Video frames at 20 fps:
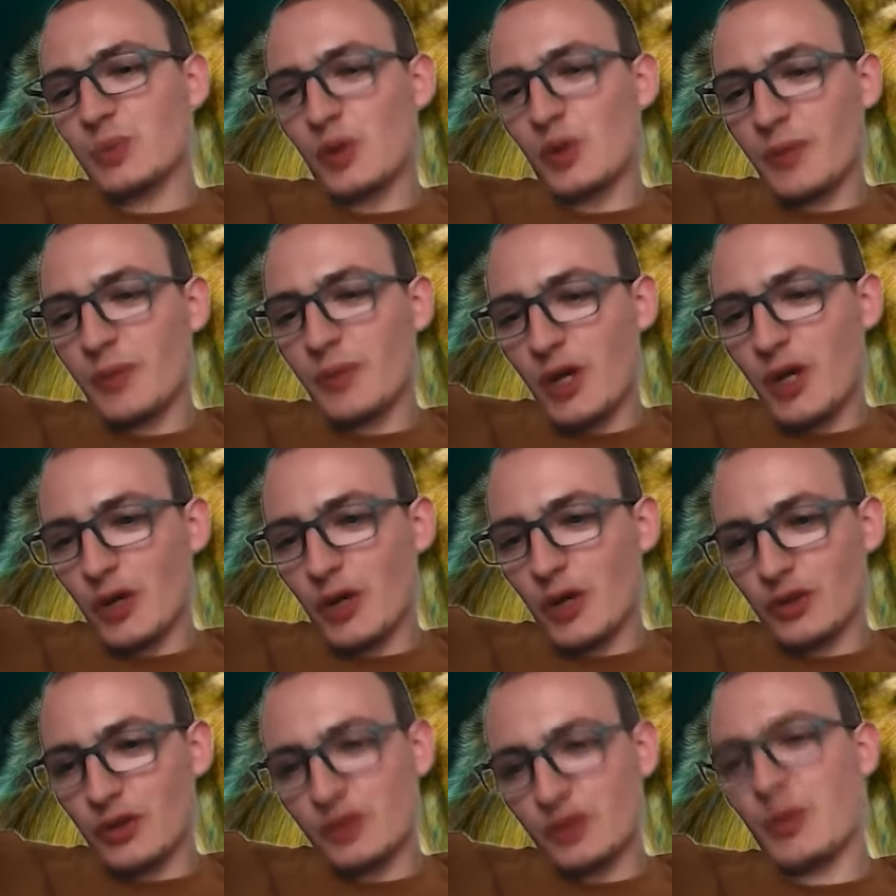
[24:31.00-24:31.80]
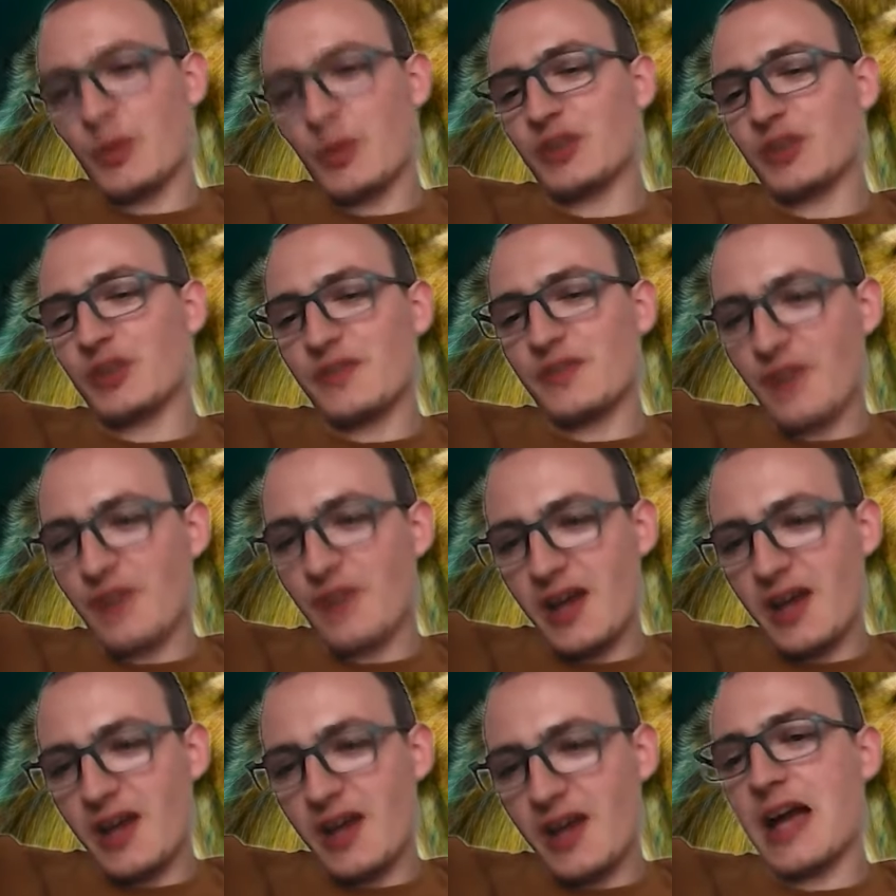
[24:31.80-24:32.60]
will be on
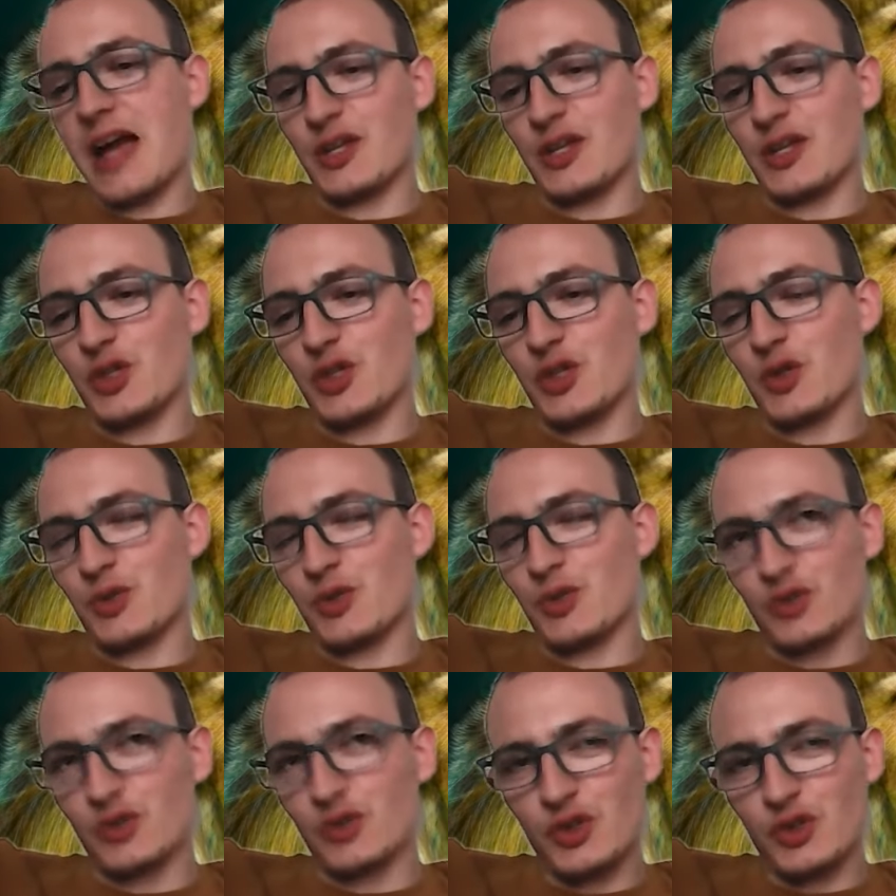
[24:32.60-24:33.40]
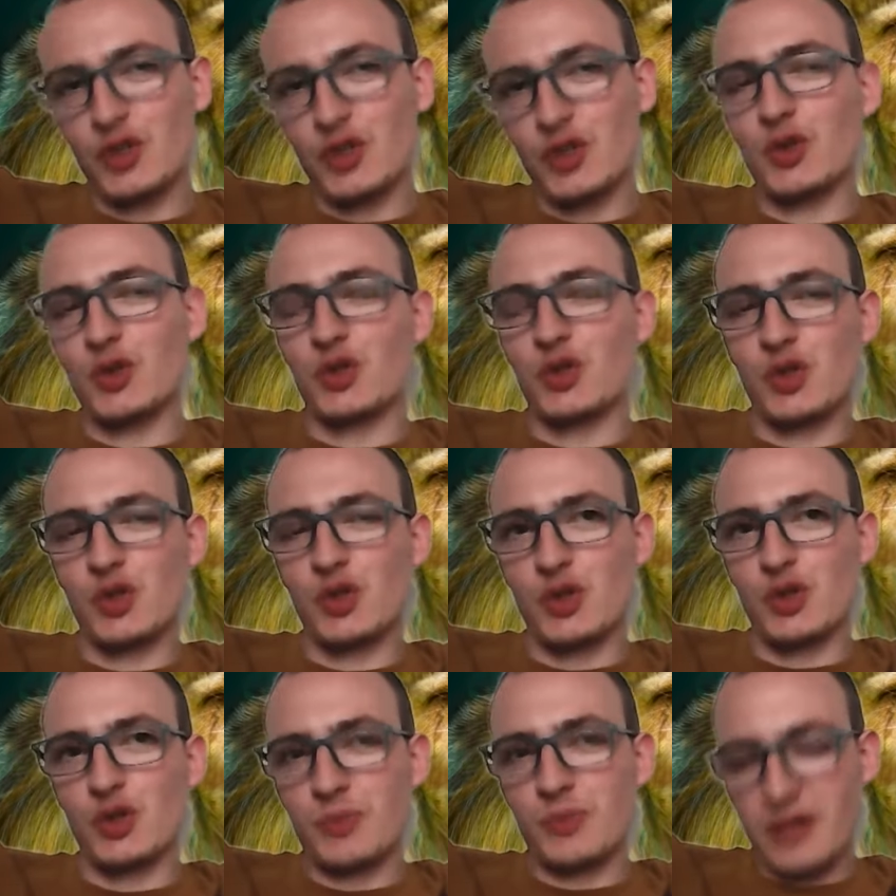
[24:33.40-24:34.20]
Spotify, iTunes,
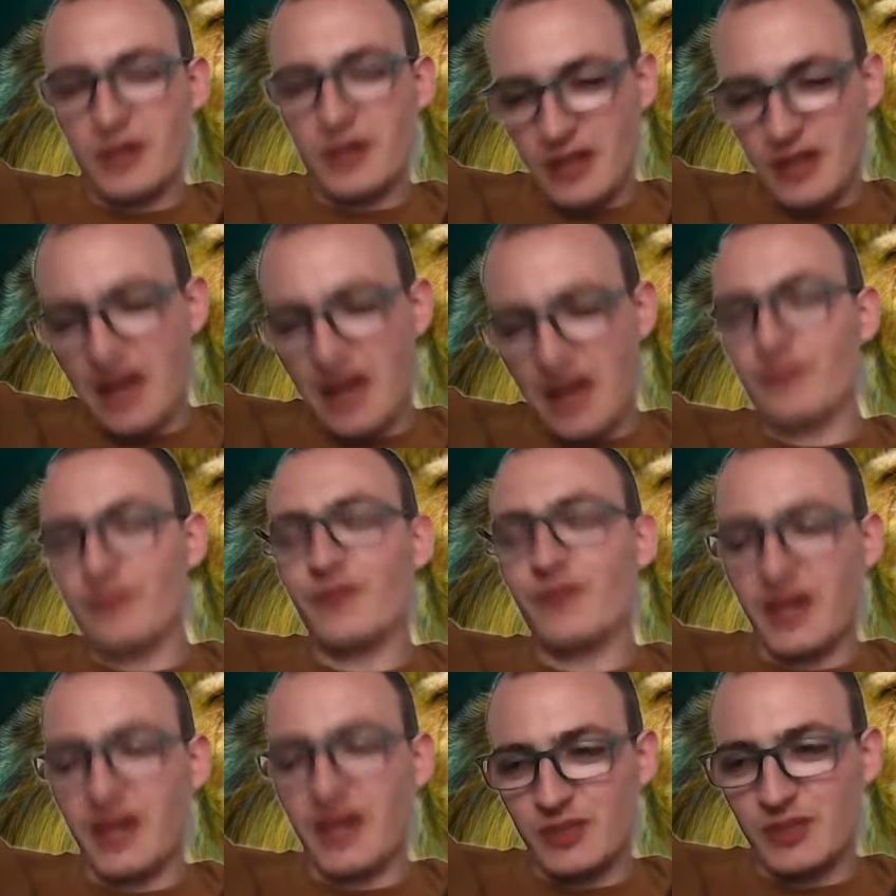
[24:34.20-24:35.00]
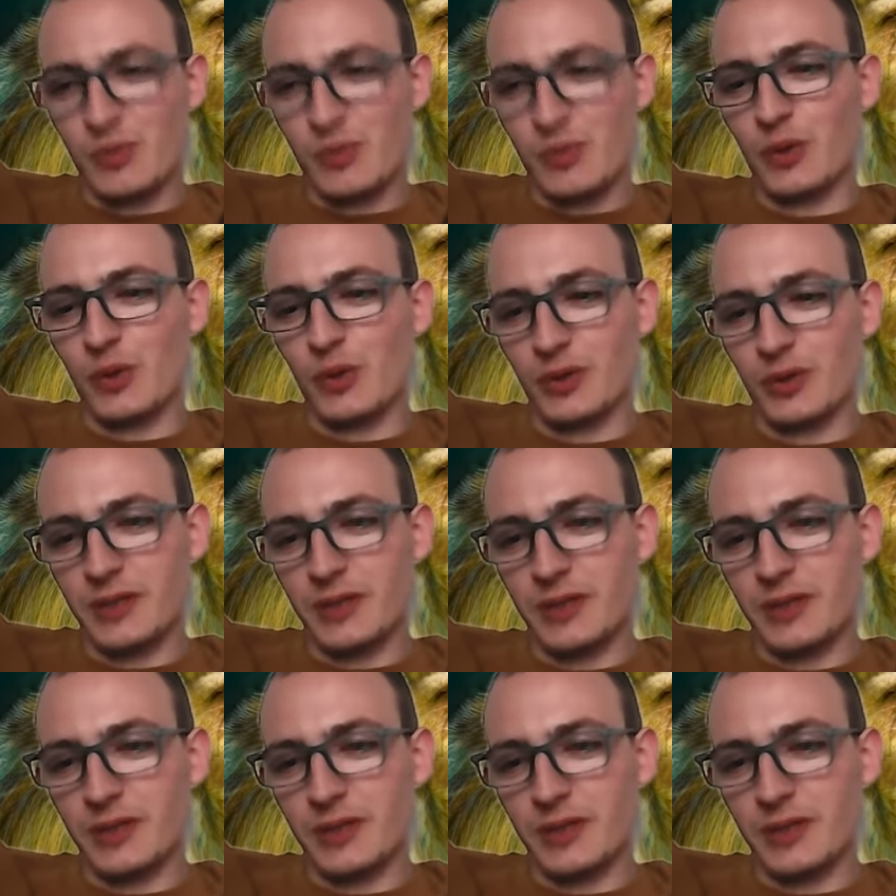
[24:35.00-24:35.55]
YouTube, and Facebook.